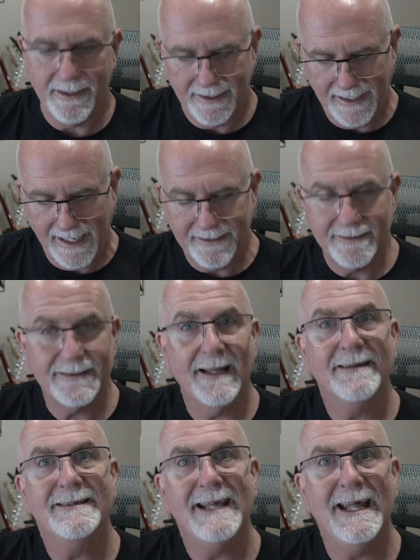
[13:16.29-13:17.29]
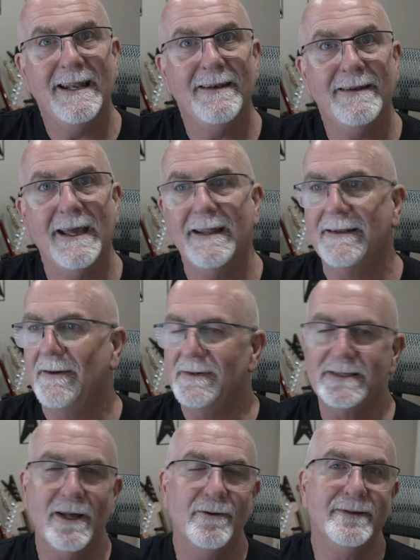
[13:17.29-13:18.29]
He hadn't done Tenet yet. There
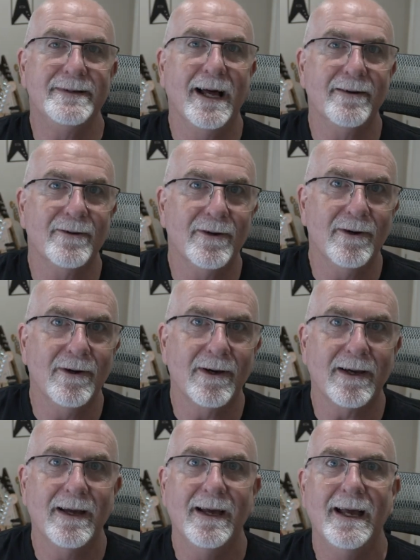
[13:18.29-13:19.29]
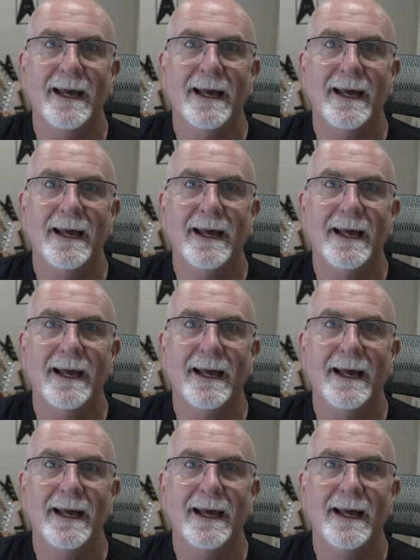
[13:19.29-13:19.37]
was no Dunkirk.